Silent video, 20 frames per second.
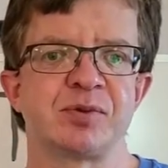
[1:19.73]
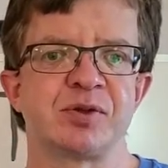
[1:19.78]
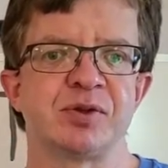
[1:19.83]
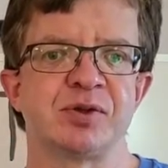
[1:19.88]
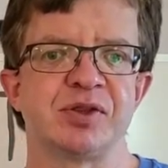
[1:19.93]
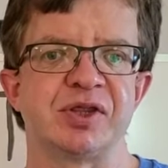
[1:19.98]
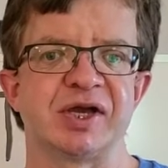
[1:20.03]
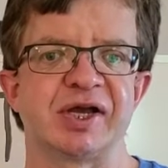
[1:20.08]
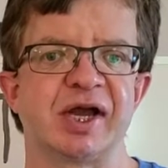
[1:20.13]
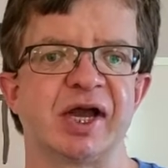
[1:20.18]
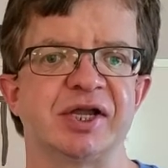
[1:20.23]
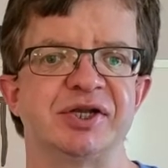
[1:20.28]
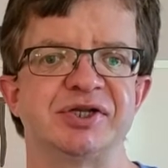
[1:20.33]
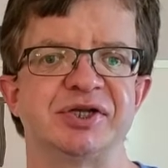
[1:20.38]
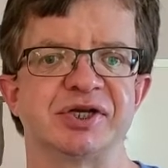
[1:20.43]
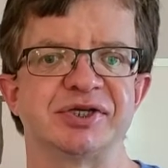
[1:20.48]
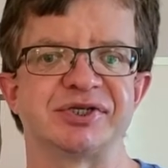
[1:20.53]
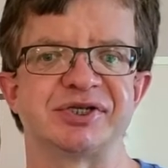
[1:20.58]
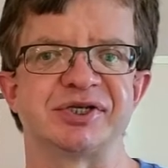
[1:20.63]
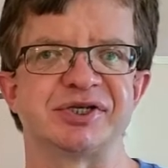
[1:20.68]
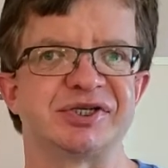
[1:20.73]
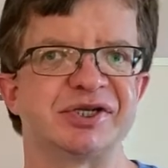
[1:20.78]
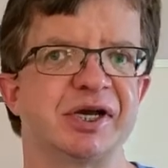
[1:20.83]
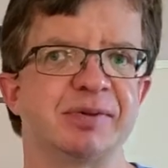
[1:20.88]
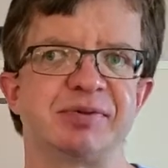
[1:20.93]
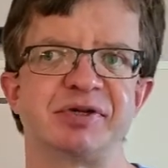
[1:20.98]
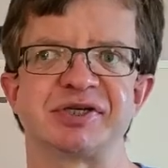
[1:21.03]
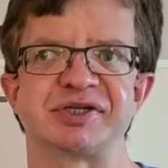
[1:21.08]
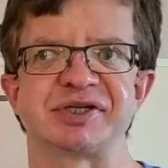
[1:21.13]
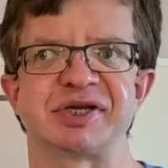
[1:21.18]
That God does this not
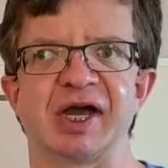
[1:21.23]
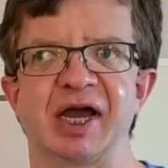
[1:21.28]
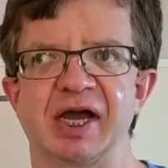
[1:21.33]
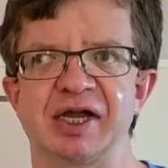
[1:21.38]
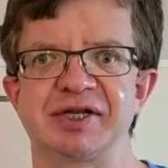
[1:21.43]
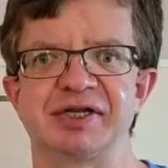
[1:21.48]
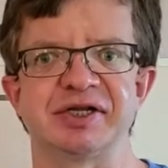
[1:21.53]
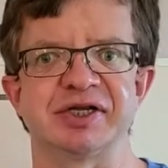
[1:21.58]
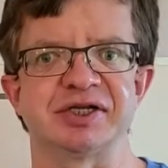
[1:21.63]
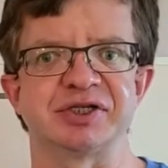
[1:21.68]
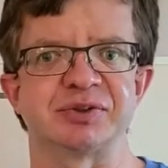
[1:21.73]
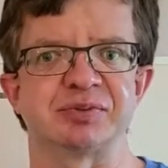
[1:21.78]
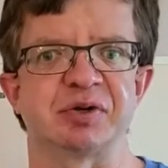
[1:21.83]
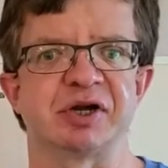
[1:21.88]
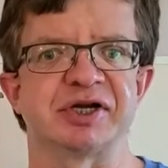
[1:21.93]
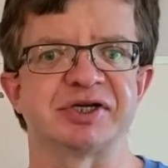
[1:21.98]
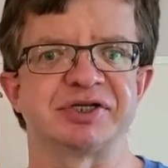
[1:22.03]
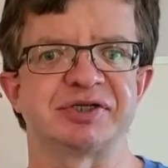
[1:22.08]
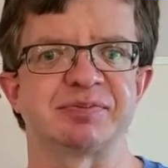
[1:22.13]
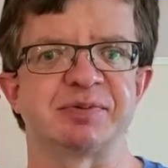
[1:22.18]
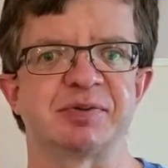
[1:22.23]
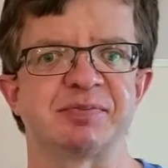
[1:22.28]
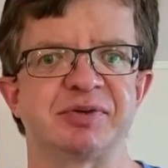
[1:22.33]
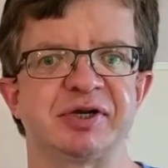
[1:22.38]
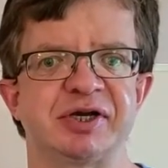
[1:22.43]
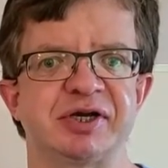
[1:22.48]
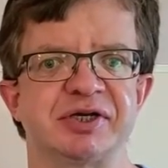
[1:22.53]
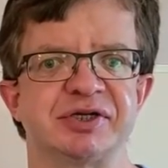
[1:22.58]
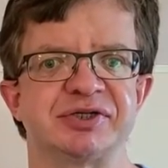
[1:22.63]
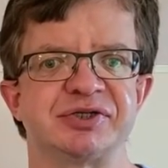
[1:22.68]
because God needs rest, but
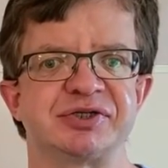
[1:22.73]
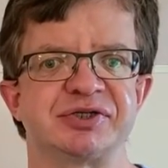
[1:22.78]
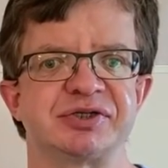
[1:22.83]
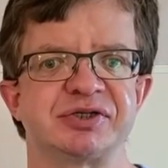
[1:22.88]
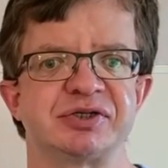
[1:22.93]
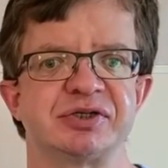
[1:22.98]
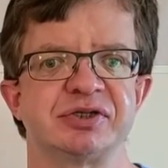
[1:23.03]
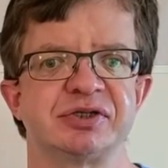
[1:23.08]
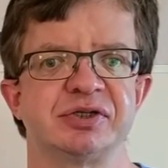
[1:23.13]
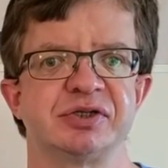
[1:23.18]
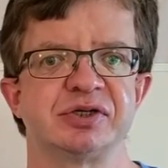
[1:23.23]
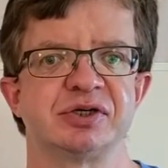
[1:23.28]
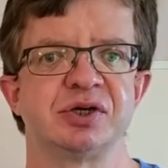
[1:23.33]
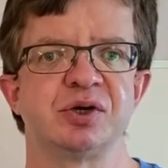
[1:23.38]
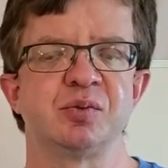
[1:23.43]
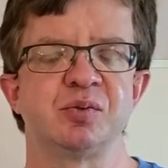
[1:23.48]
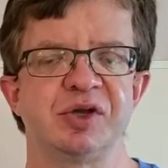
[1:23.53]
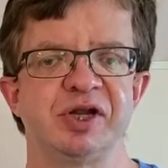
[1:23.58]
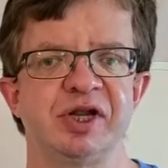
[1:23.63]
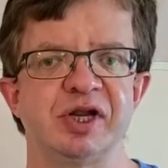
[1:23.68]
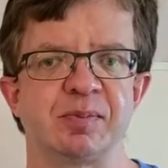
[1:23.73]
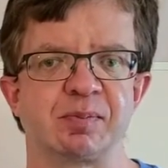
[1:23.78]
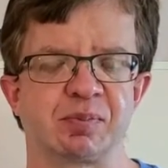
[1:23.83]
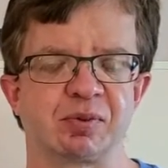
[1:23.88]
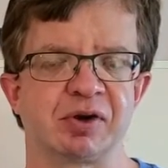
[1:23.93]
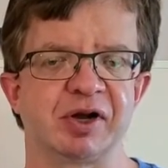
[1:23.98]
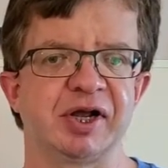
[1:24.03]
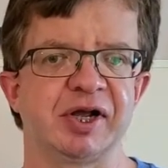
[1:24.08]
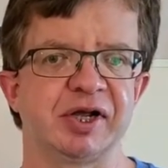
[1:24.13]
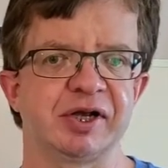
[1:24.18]
because we need a
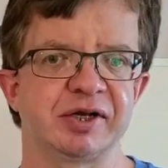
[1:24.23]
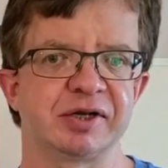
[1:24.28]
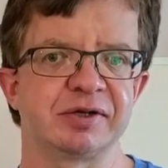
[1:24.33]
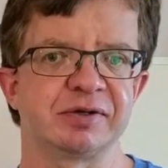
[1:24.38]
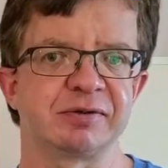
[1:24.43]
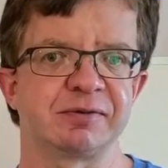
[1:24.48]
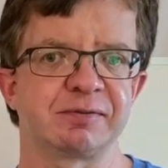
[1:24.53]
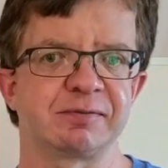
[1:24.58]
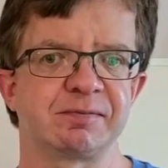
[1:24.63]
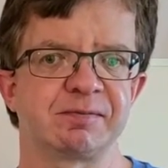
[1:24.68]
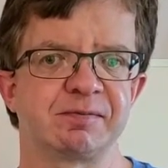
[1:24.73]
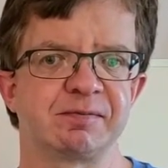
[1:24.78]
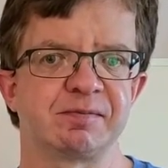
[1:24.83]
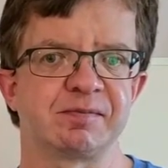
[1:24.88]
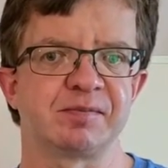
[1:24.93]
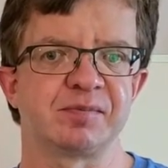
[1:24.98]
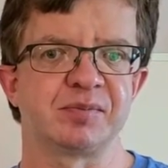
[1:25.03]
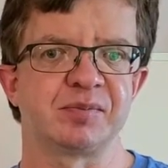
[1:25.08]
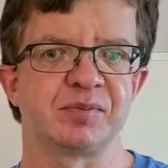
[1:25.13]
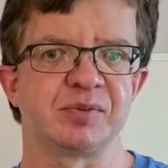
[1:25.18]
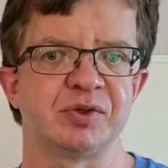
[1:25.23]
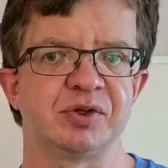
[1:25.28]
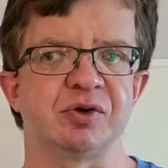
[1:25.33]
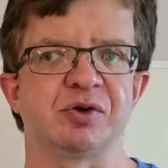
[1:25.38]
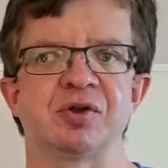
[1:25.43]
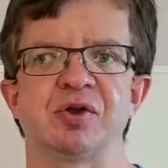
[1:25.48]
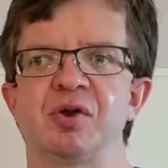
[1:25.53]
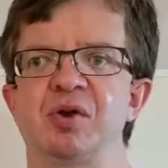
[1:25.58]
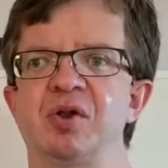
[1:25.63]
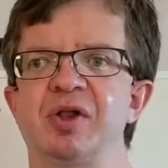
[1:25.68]
break. You know,
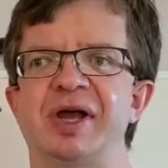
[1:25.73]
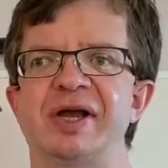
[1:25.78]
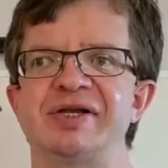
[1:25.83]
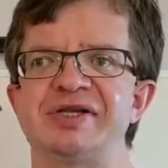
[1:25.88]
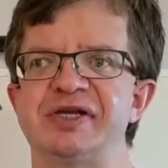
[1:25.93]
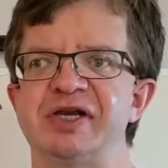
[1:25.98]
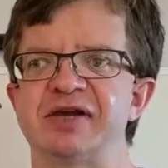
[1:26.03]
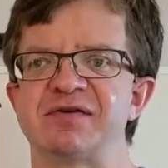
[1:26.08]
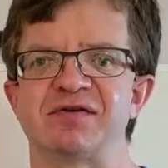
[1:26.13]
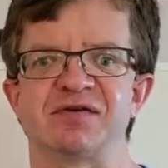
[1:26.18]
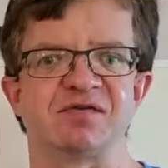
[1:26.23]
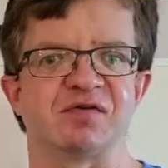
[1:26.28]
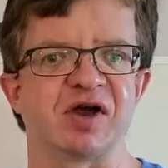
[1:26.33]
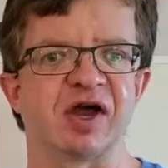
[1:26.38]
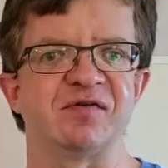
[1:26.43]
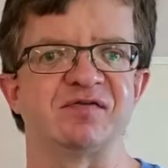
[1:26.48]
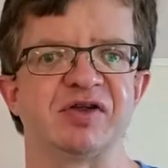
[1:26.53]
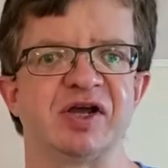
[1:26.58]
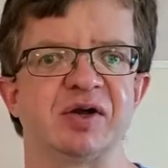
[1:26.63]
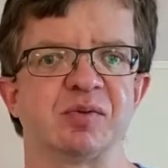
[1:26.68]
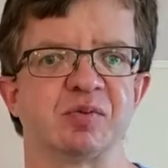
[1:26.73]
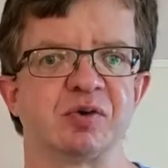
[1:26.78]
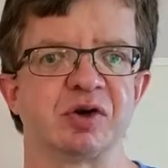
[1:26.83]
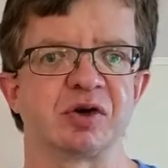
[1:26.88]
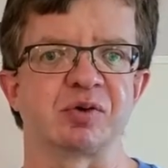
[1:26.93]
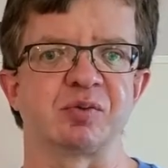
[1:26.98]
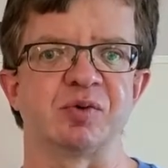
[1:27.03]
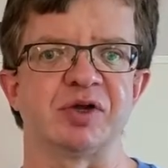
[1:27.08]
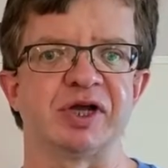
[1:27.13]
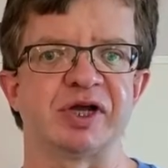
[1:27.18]
the whole idea of a 5-day
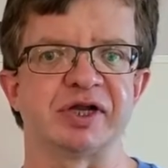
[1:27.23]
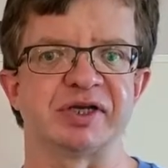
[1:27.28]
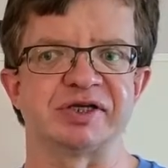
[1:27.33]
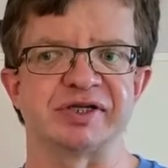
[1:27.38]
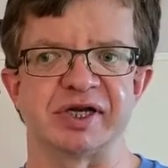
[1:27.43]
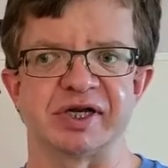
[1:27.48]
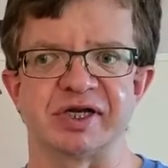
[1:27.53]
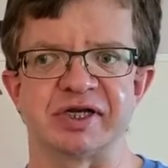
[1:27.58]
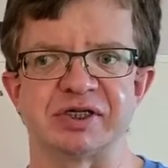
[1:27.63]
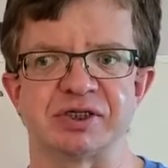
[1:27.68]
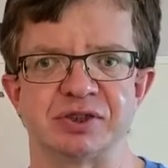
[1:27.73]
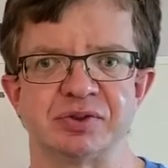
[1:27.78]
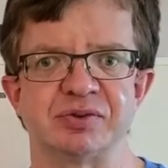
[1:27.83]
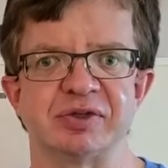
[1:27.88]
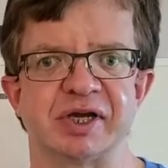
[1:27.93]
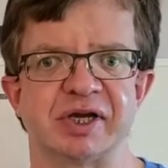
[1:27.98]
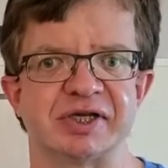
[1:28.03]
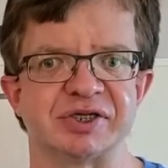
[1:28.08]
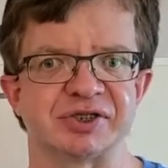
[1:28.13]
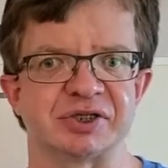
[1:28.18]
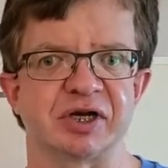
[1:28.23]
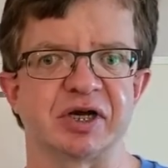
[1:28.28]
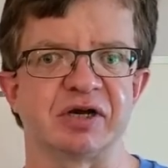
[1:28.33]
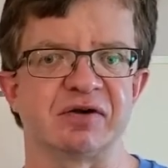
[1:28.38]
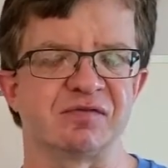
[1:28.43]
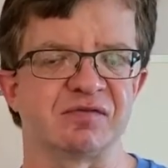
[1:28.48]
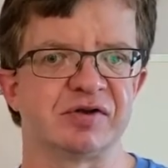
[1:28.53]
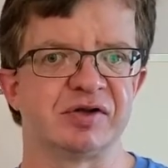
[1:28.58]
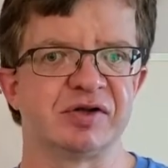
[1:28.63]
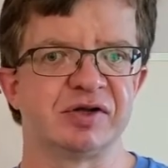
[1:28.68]
work week and taking 2 days
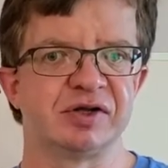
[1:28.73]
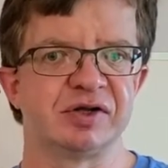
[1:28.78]
off,